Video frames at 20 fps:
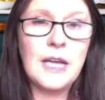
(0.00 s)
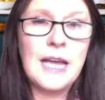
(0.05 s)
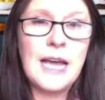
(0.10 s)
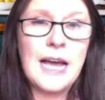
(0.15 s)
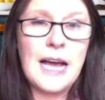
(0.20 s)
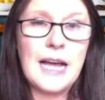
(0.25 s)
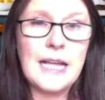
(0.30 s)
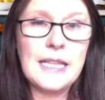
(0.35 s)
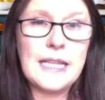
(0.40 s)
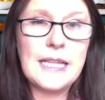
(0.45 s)

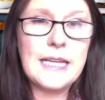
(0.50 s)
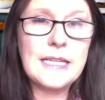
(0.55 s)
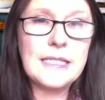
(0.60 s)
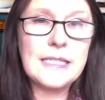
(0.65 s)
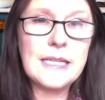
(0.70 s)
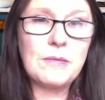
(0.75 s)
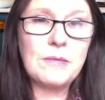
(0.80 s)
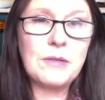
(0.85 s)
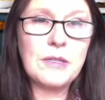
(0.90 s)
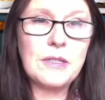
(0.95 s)
and the
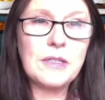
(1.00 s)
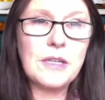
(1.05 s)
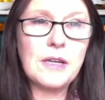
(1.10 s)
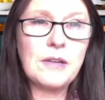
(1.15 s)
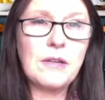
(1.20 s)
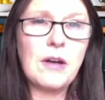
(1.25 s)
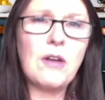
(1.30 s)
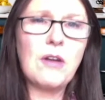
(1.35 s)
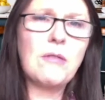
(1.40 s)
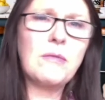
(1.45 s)
examiner will
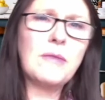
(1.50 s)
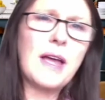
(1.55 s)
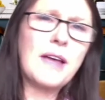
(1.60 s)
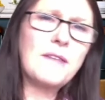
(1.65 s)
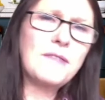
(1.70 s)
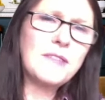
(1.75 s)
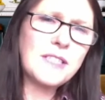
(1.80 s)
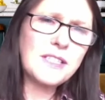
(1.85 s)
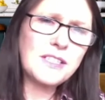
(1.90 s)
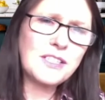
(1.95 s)
go, oh, I'm
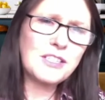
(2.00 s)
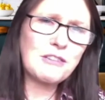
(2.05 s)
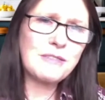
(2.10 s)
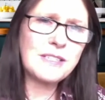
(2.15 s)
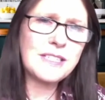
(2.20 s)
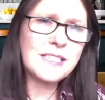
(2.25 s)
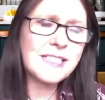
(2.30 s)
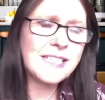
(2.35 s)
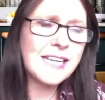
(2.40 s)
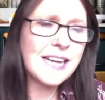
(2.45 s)
ever so sorry
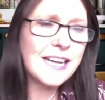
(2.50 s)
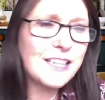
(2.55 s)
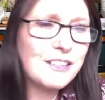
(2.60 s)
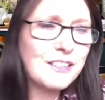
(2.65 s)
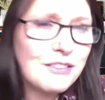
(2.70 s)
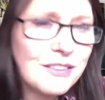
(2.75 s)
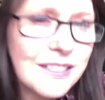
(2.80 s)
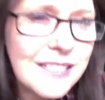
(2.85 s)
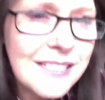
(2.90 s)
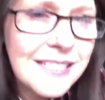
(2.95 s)
to tell you,
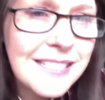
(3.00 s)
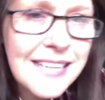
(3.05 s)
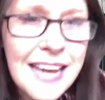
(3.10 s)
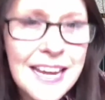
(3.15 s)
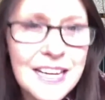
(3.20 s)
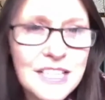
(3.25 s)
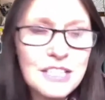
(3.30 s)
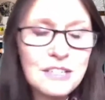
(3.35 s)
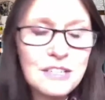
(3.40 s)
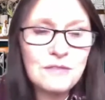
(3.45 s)
on this
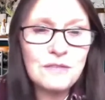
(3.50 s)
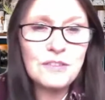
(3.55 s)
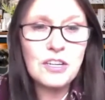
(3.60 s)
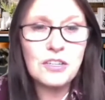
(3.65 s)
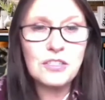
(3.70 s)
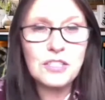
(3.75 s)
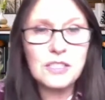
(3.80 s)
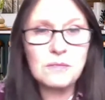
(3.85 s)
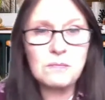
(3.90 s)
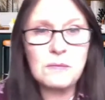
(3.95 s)
occasion you've
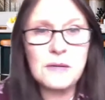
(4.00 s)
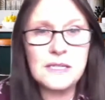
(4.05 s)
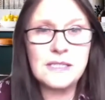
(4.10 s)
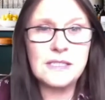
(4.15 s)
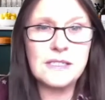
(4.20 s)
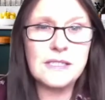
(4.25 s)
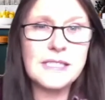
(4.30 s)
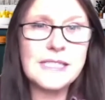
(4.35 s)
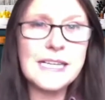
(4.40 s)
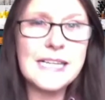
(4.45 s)
not been
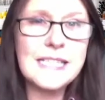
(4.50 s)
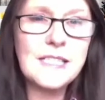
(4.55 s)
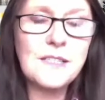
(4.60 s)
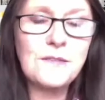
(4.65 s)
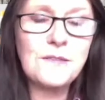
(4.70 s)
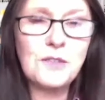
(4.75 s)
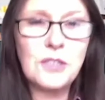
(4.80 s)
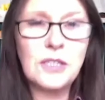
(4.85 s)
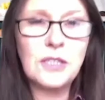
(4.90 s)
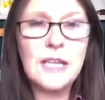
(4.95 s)

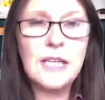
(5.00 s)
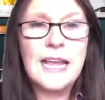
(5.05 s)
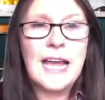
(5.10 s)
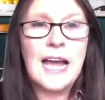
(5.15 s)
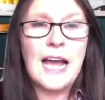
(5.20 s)
successful.